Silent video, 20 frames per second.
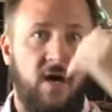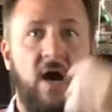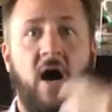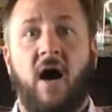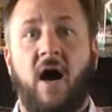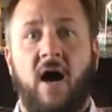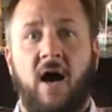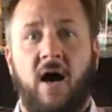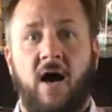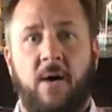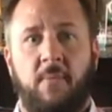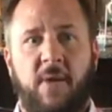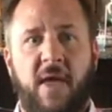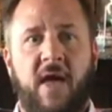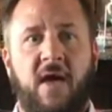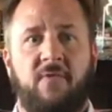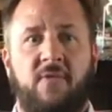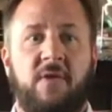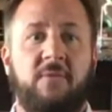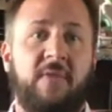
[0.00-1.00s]

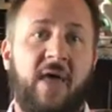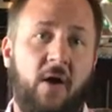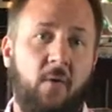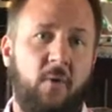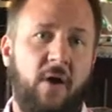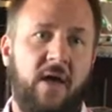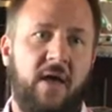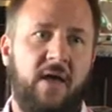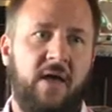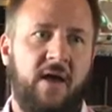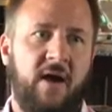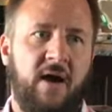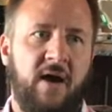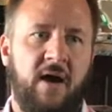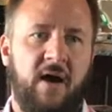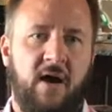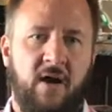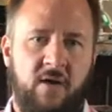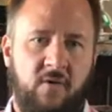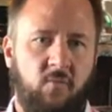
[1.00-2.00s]
and then that way
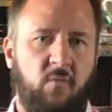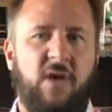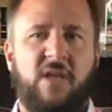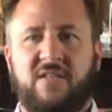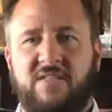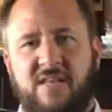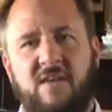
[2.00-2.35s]
we can